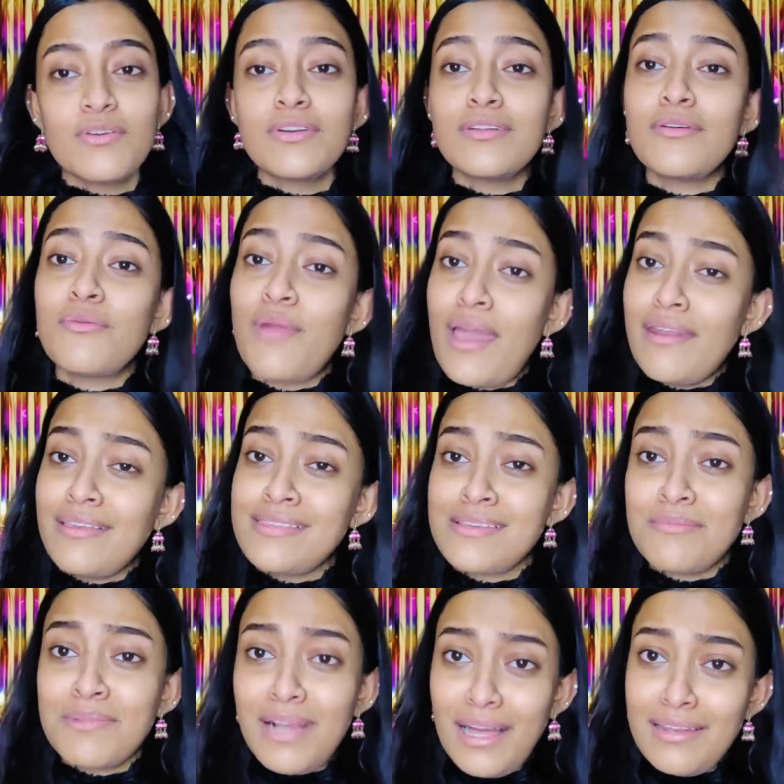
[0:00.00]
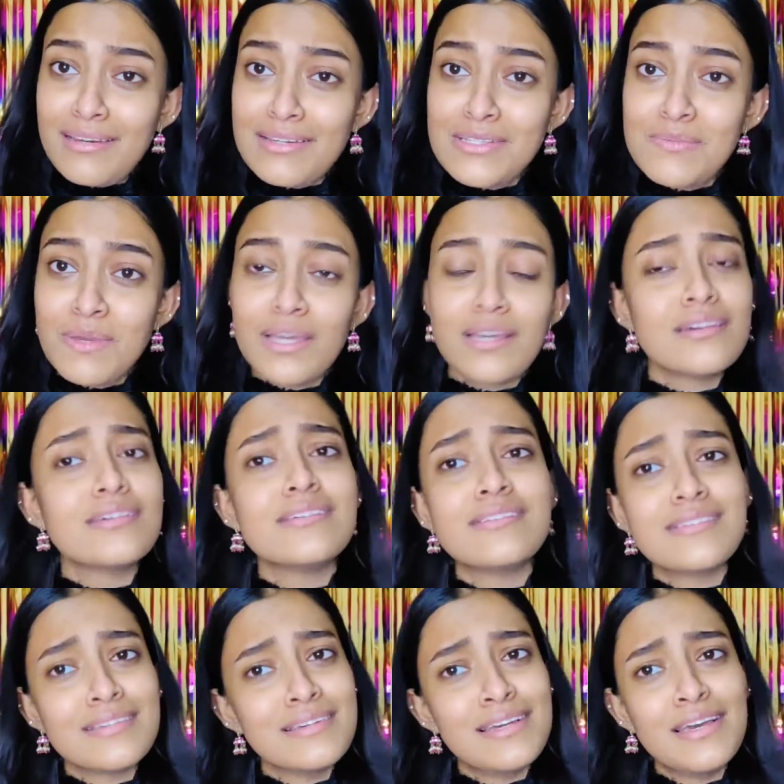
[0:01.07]
wearing some colors
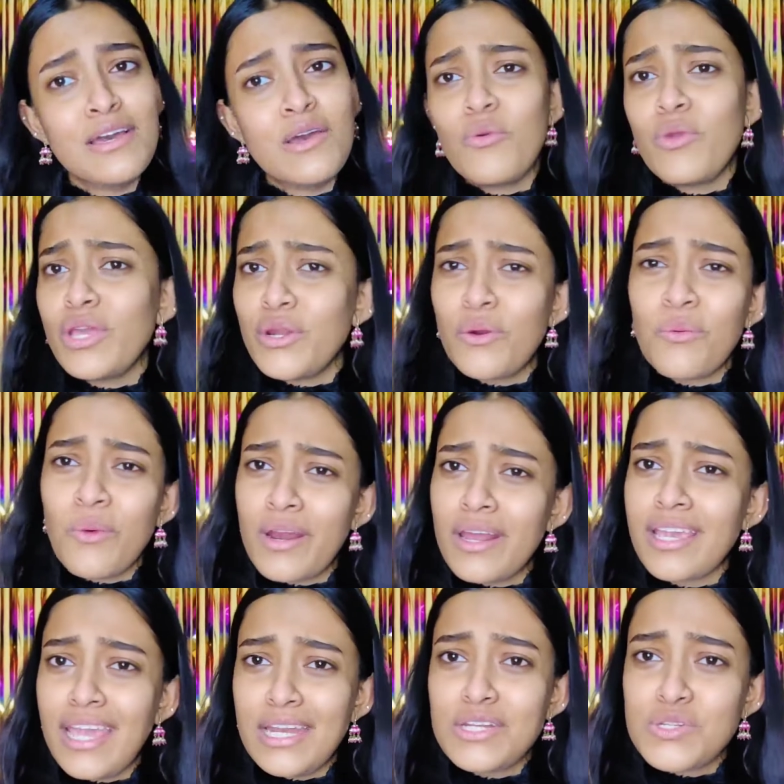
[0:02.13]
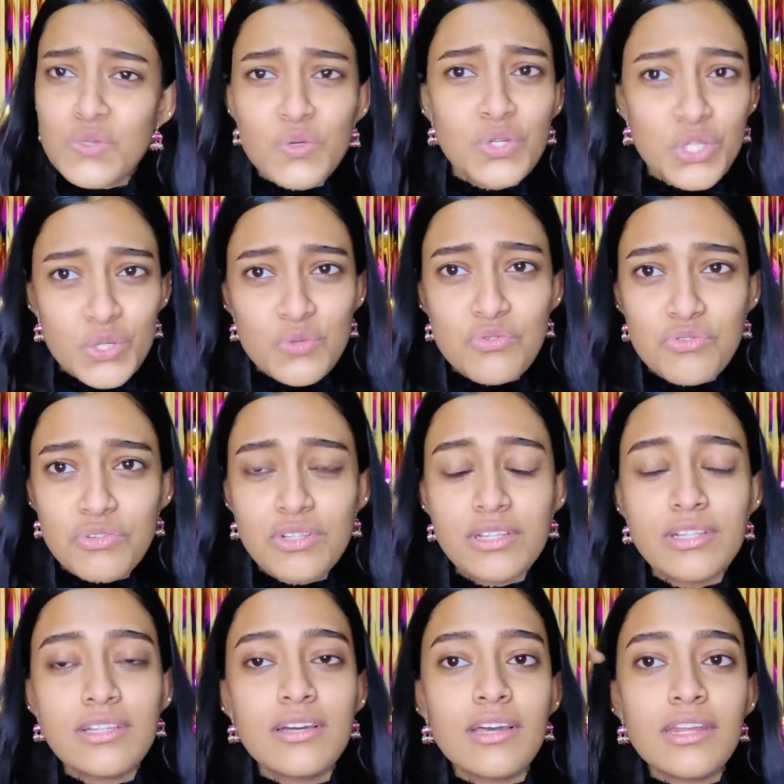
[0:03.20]
because we don't want to get too neutral.